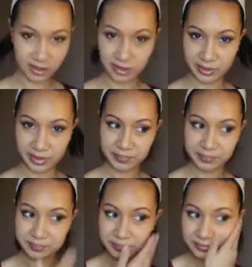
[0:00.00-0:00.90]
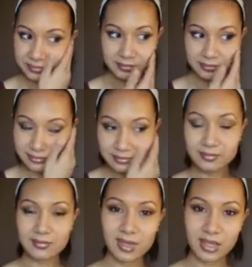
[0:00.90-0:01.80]
glittery.
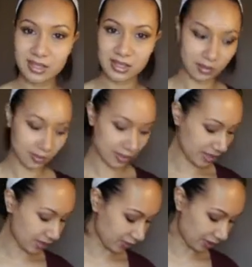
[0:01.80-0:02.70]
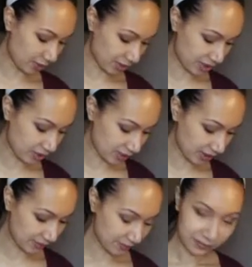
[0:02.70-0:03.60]
So I didn't really want to use
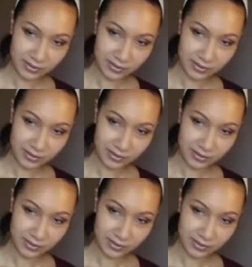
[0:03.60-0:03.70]
it.